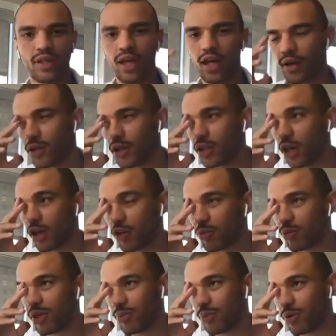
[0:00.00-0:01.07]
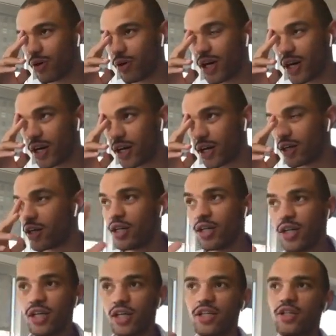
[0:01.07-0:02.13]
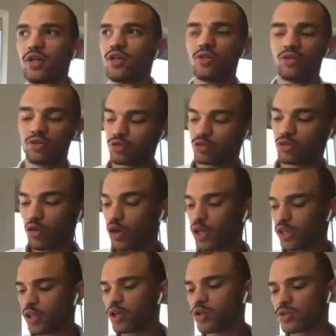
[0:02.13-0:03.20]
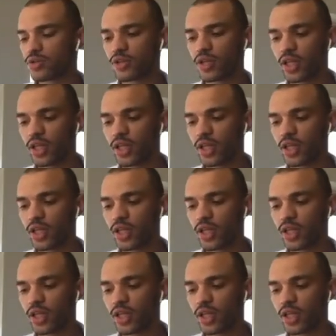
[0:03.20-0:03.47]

A lot of people are growing those.